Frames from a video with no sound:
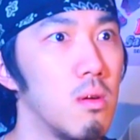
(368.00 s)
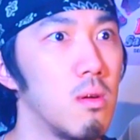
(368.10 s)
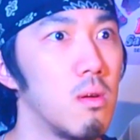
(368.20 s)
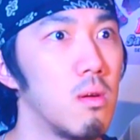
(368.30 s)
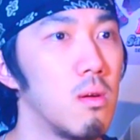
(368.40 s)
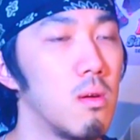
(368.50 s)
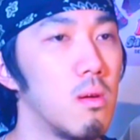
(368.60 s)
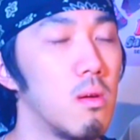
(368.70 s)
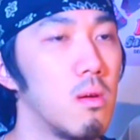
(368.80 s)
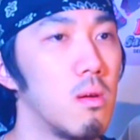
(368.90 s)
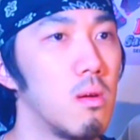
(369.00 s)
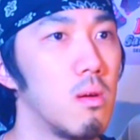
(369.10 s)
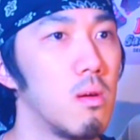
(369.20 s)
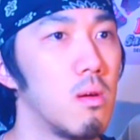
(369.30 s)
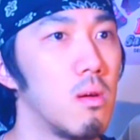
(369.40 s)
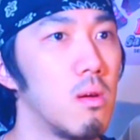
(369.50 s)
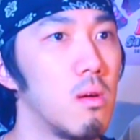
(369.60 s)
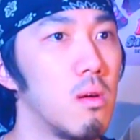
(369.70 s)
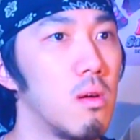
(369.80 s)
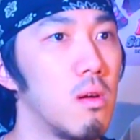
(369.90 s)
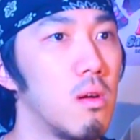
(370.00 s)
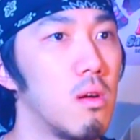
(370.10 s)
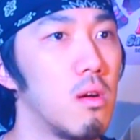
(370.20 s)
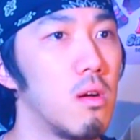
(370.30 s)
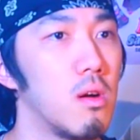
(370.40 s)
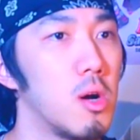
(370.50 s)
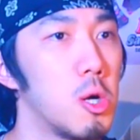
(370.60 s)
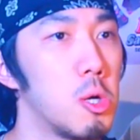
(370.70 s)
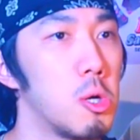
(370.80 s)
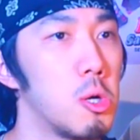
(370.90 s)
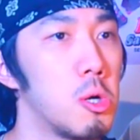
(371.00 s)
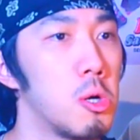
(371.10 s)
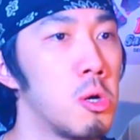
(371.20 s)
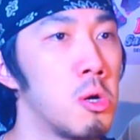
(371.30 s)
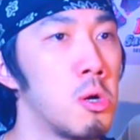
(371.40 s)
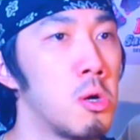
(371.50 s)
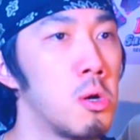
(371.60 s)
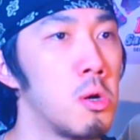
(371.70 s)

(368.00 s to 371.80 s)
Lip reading: No one is speaking in this clip.